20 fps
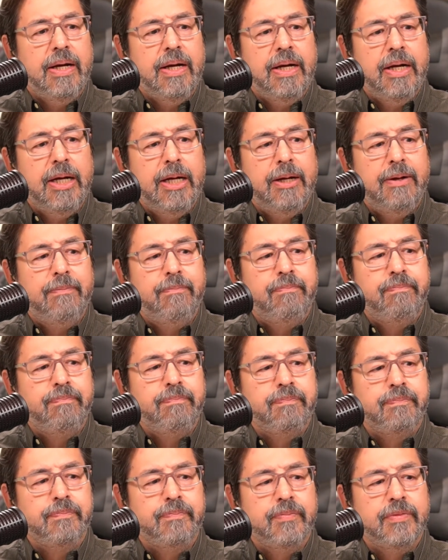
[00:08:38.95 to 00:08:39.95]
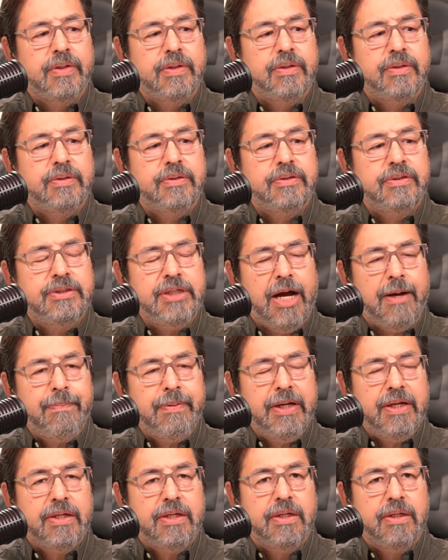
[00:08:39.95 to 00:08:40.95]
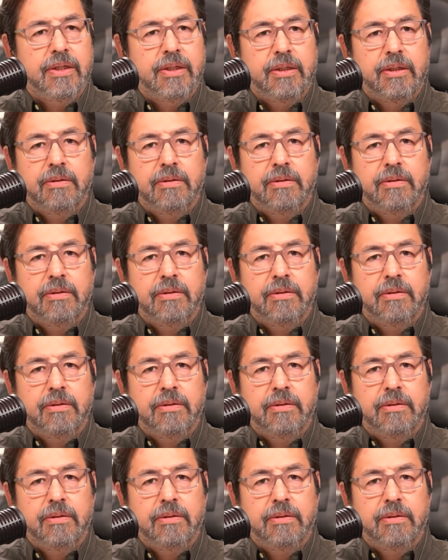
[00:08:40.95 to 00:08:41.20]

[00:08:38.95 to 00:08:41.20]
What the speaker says: topic,